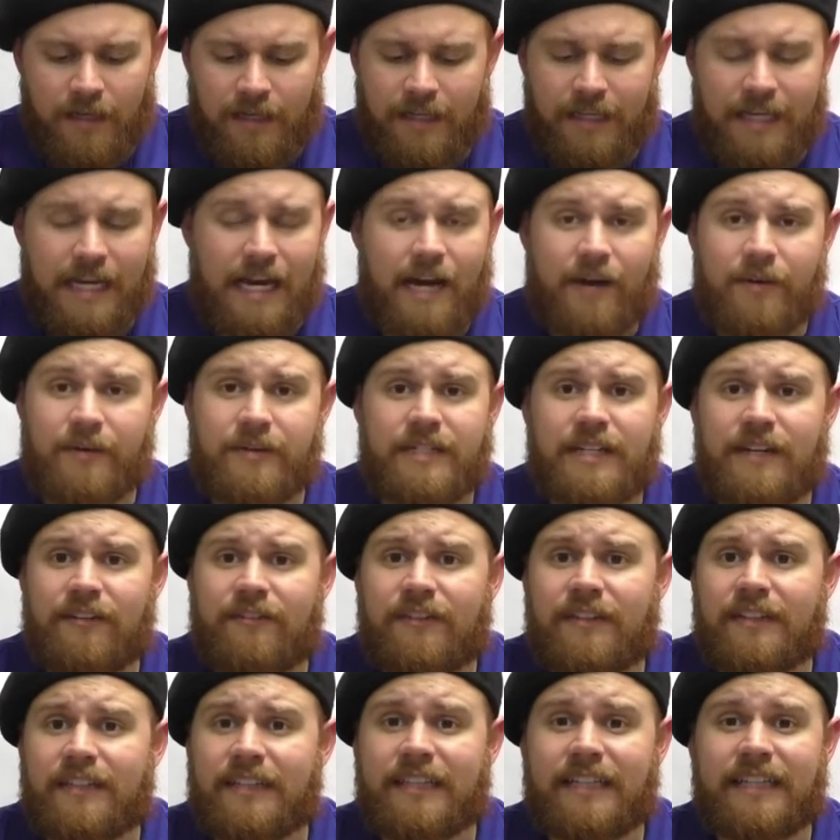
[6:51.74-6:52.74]
Yeah, I would
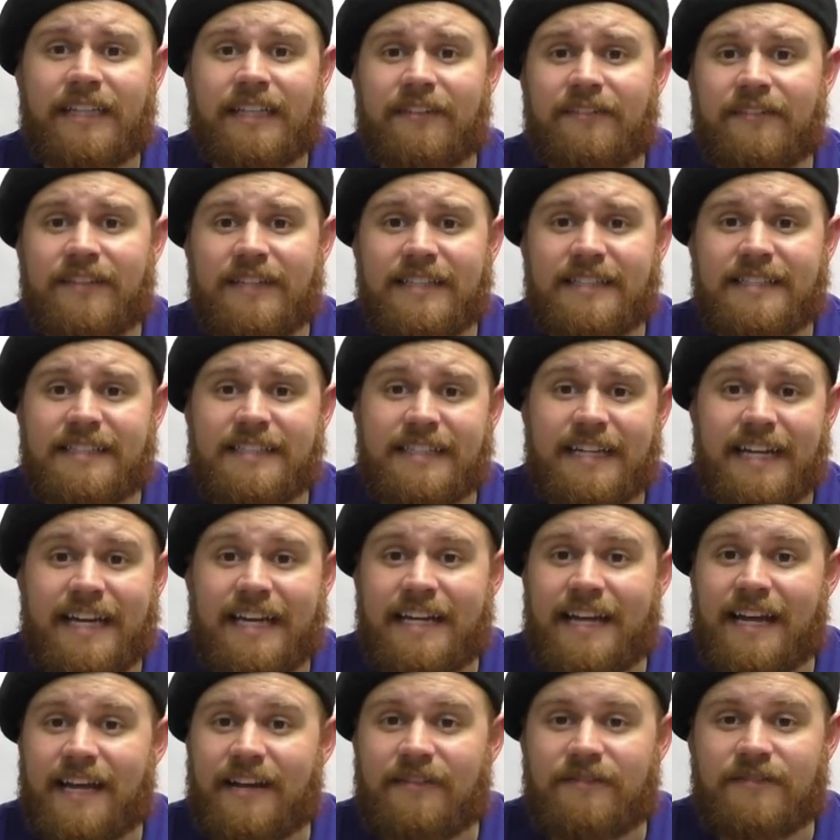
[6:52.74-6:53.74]
definitely give this an
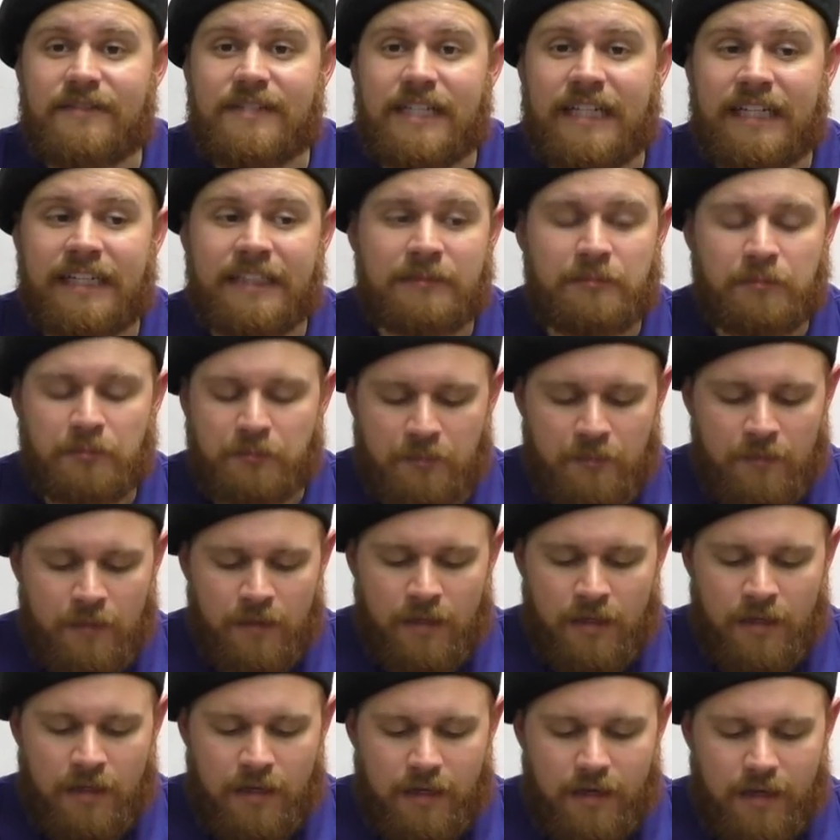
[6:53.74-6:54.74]
8 out of 10.
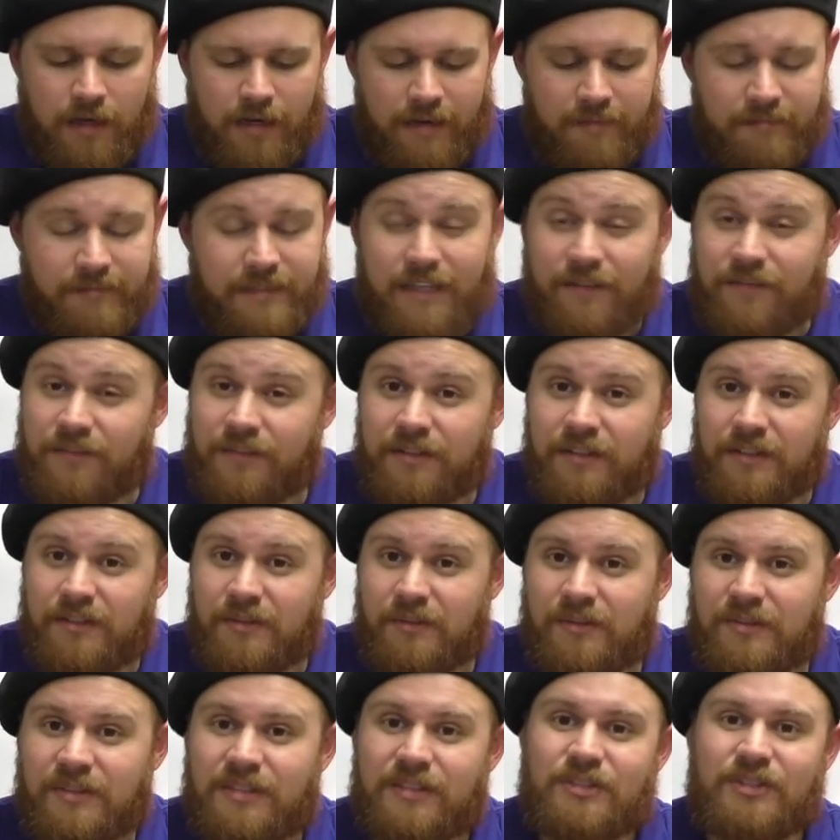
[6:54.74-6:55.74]
I'm definitely
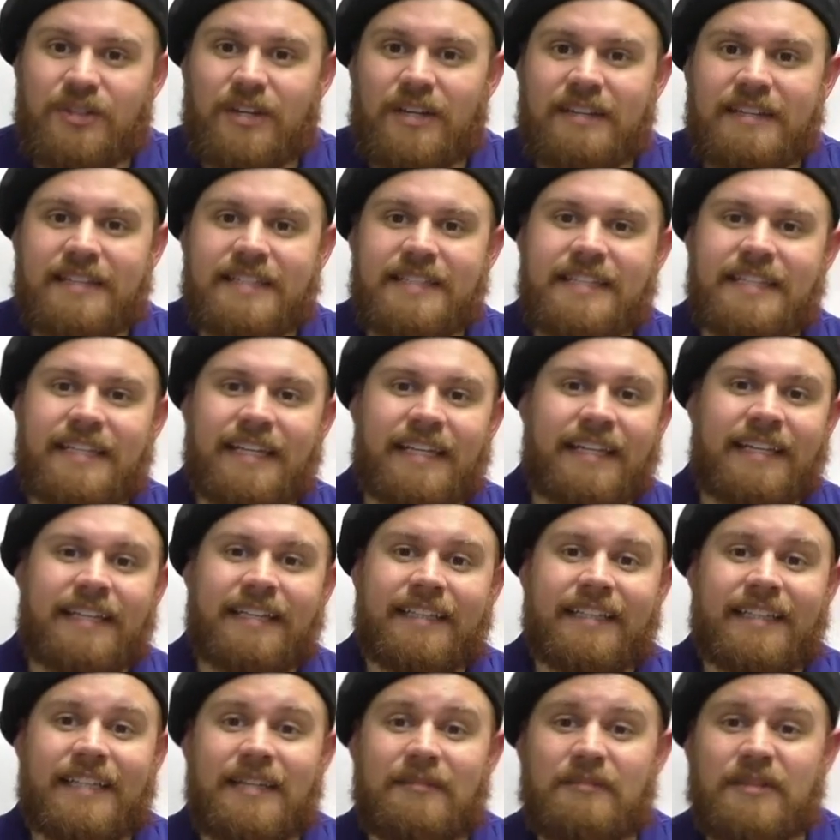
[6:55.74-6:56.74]
going to try this again,
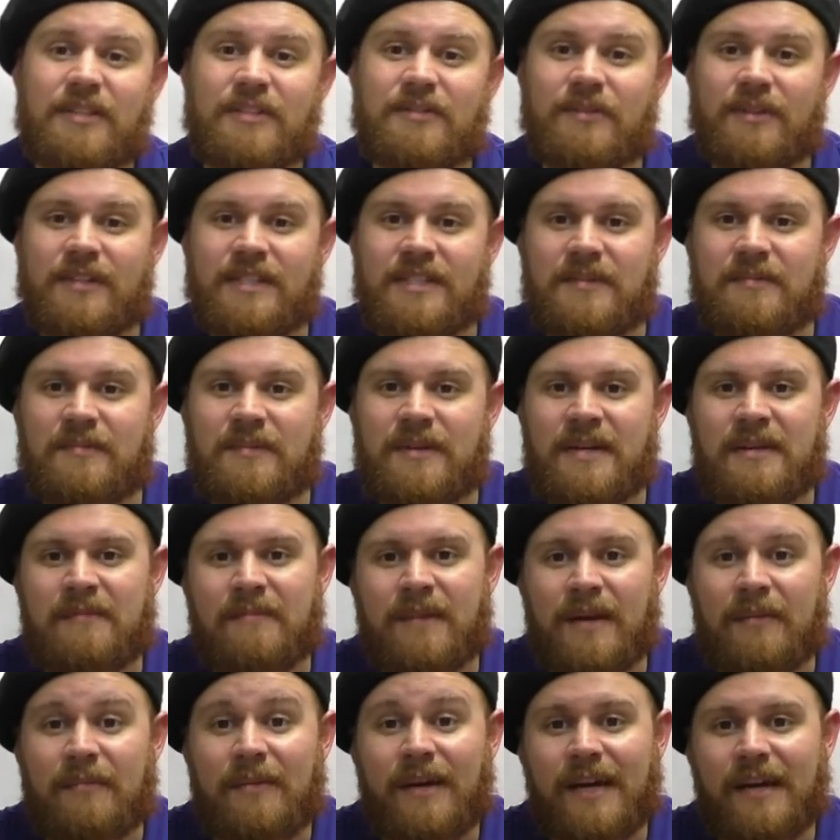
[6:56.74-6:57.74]
keep this recipe in
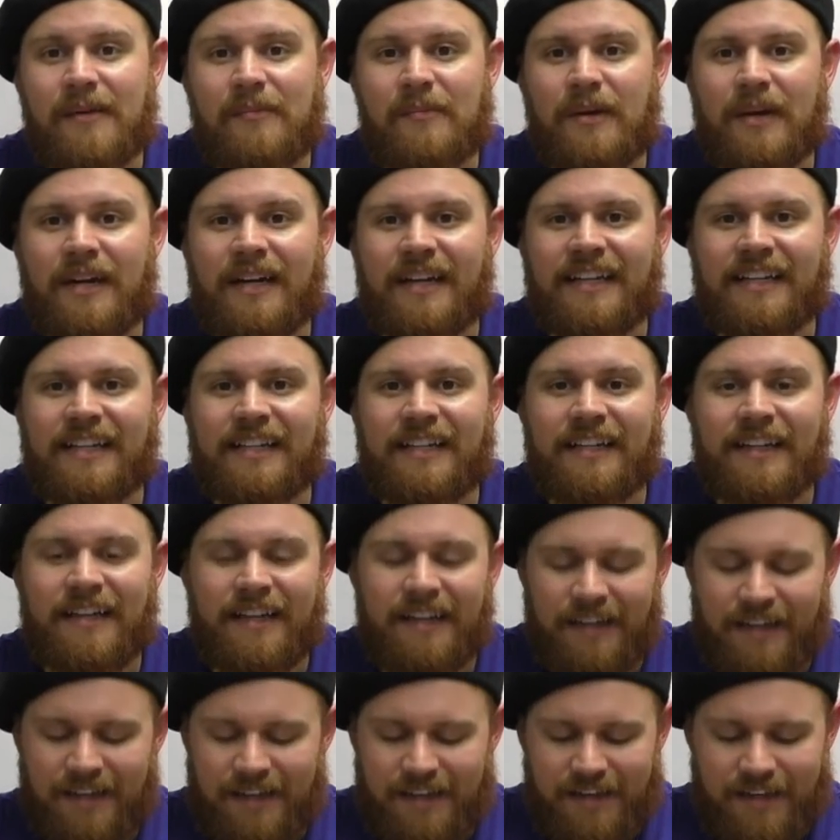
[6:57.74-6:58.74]
my back pocket,
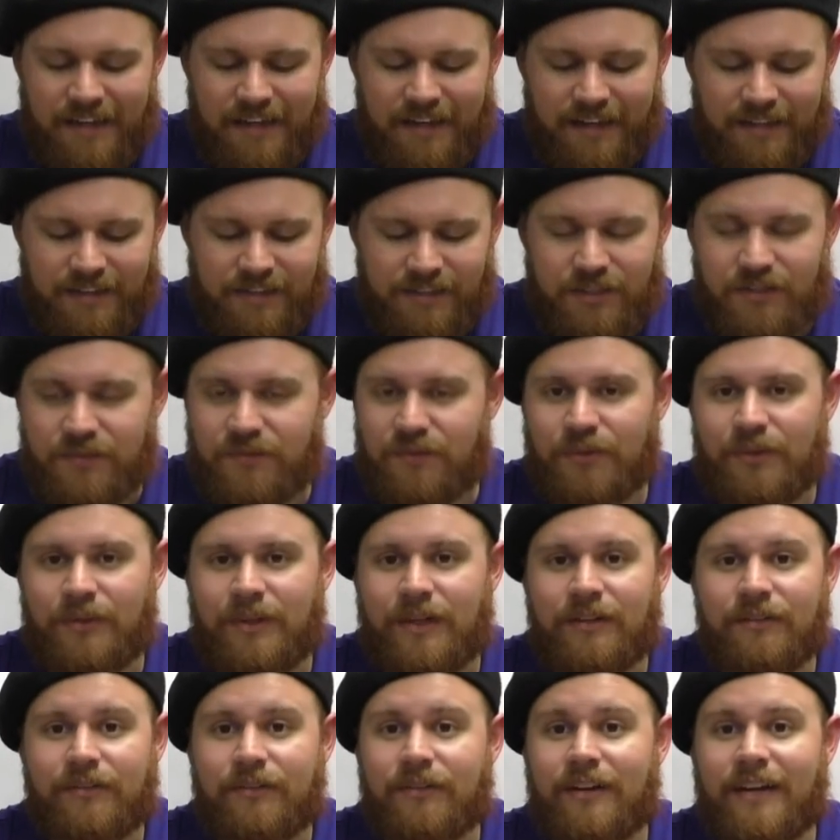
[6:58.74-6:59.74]
just for
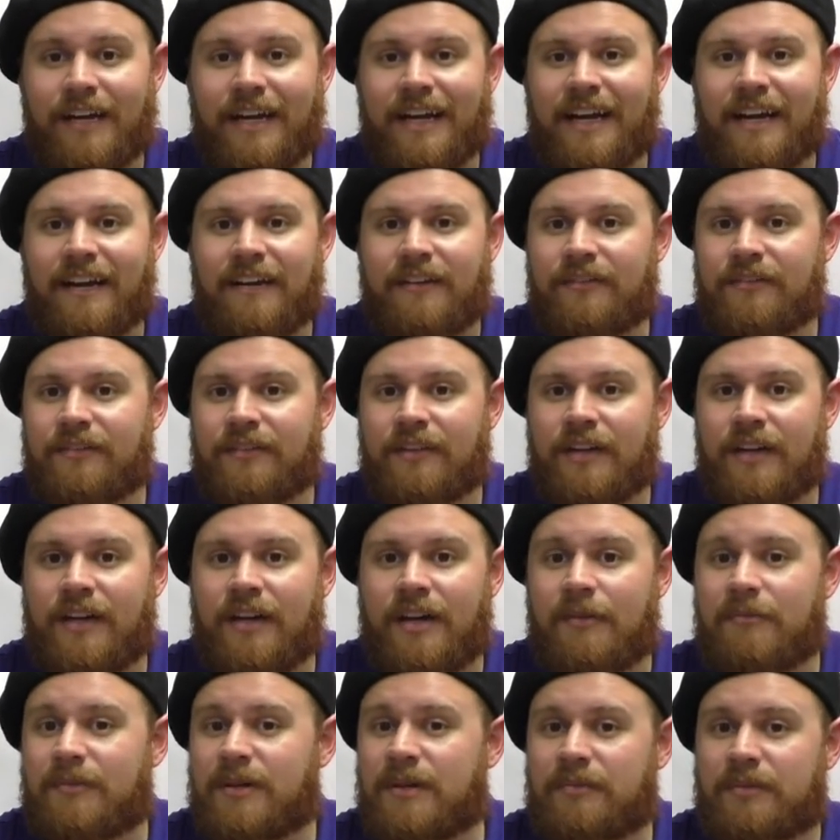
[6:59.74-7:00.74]
whenever I have
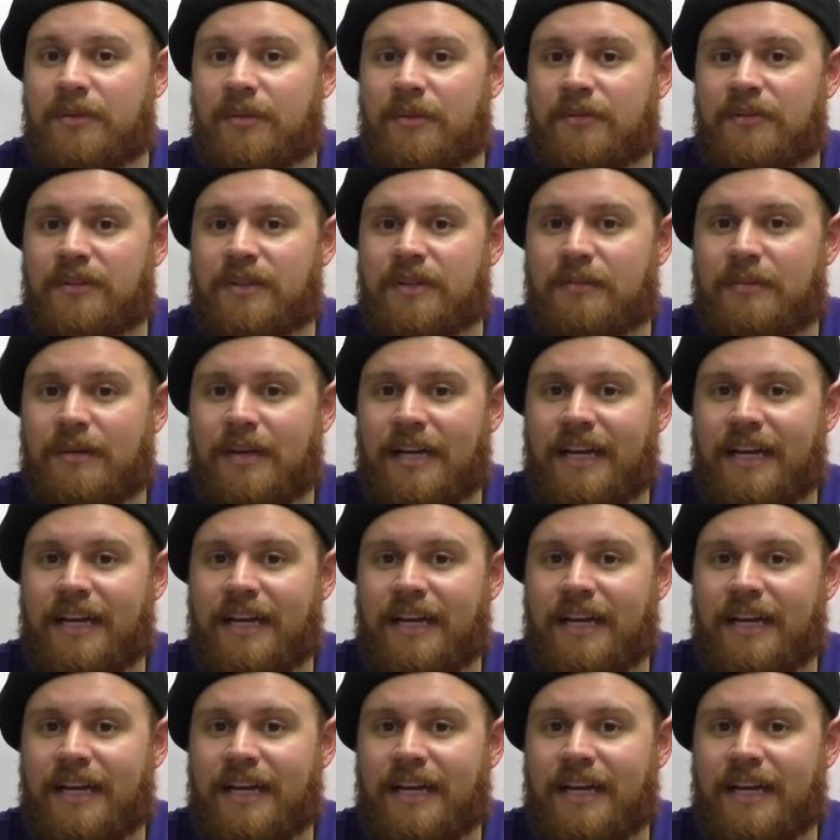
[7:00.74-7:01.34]
people over to my